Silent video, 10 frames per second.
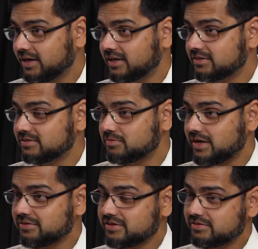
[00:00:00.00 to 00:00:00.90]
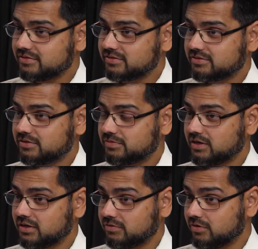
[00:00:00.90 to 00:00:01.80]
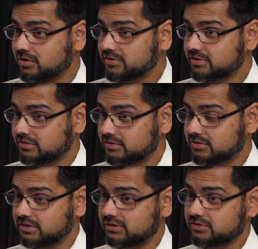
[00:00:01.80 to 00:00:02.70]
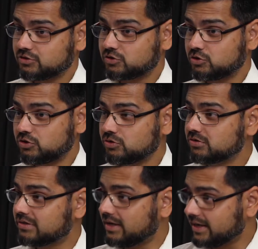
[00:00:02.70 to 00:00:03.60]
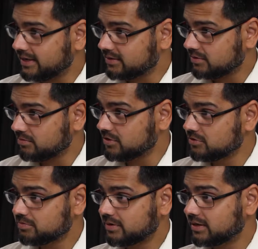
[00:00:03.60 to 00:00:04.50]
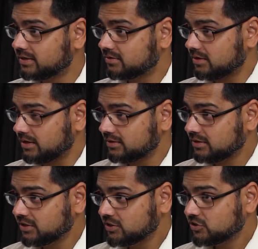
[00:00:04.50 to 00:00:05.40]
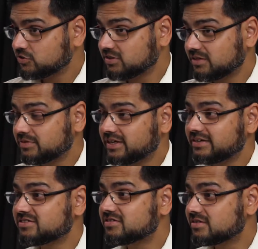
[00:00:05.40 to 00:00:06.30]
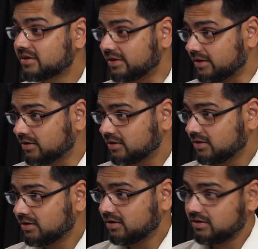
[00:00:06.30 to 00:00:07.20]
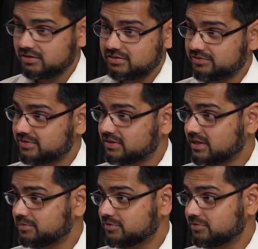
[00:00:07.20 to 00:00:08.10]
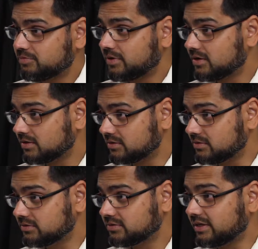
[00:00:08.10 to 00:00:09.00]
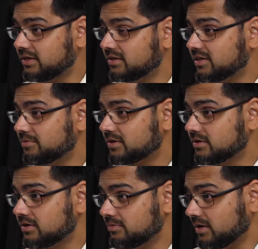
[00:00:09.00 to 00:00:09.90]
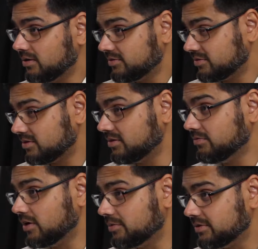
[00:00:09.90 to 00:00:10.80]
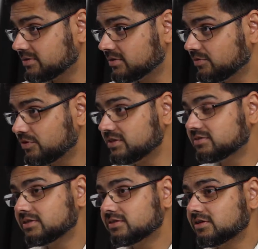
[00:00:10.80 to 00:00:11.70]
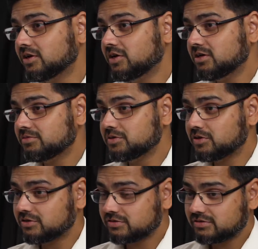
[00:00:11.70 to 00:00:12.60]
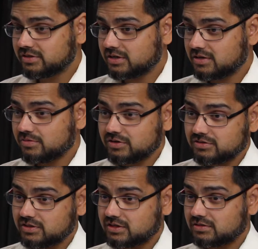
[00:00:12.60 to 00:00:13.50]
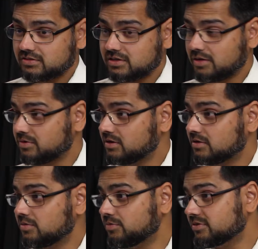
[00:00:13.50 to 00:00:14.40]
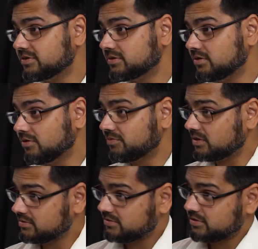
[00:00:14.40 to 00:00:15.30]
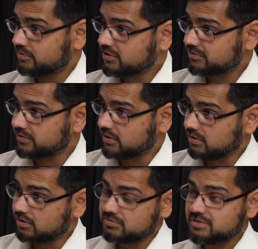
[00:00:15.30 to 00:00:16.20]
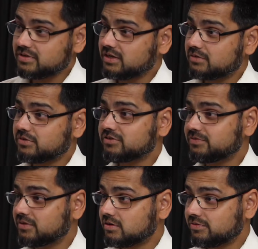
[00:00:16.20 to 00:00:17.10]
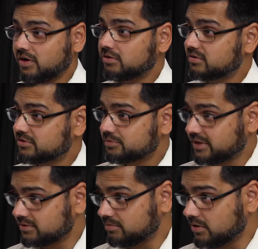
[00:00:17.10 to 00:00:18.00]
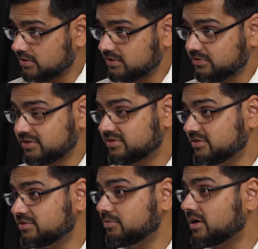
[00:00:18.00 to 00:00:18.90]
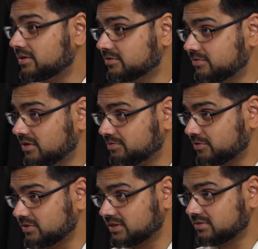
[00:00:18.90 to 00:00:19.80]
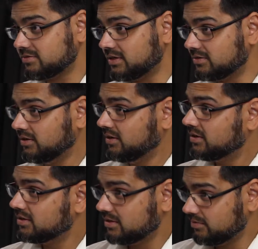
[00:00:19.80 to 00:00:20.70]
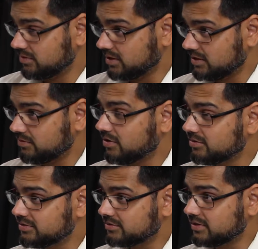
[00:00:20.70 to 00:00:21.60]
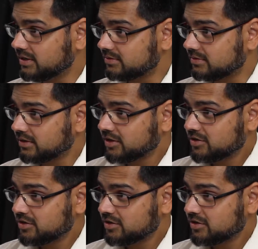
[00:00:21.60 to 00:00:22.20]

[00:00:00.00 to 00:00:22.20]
And the main research that we are involved into is to use light or manipulate light so that we can study different types of particles in chemical and biological environments. For instance, we want to study what is the chemical composition of Earth's atmosphere, or maybe atmosphere of outer space bodies, for instance Mars. We have projects that are involved into that thing.